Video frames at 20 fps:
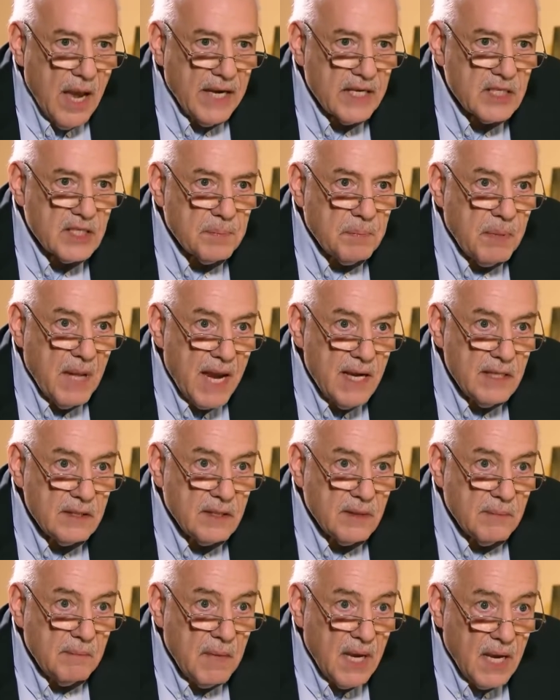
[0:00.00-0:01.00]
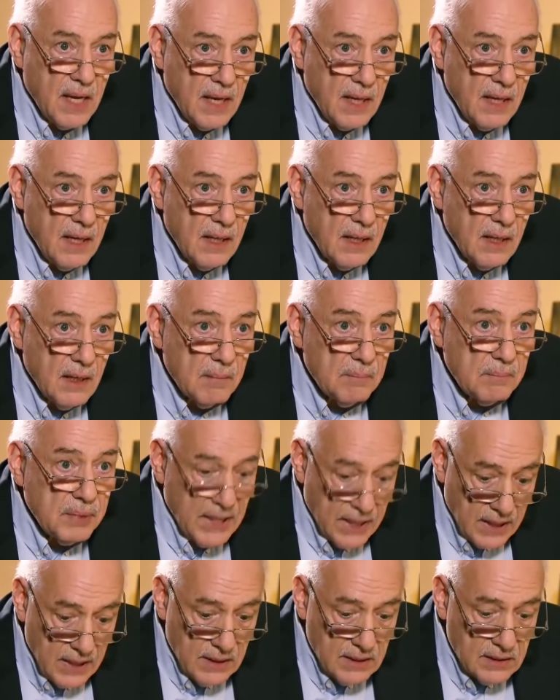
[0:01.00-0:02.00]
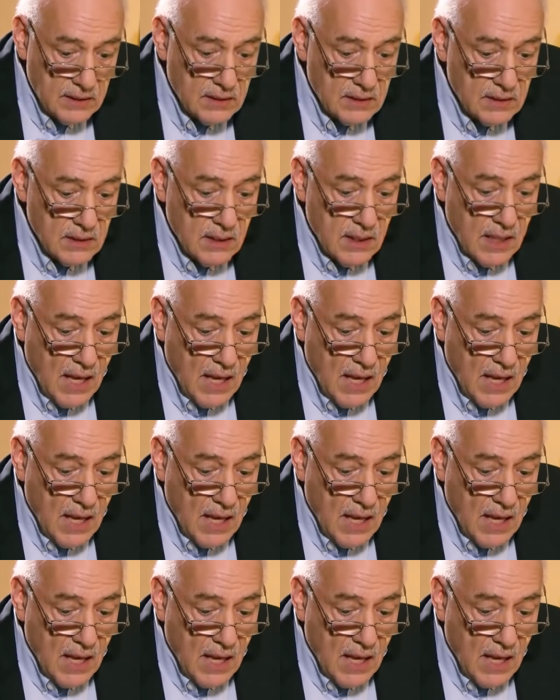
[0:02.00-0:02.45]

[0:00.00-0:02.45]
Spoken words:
Explain to me, please,